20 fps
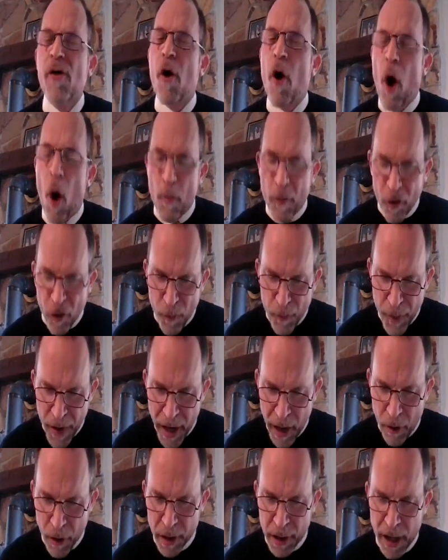almost
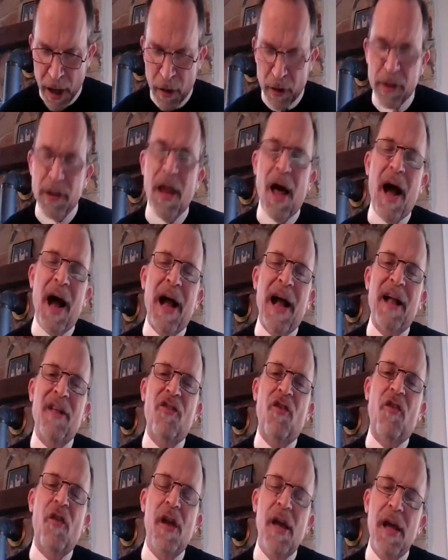parallel
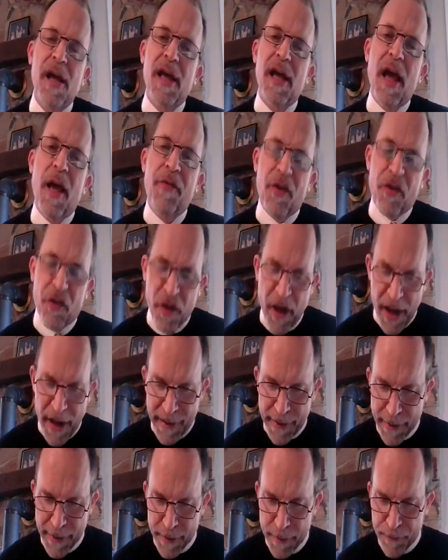lines in the sand.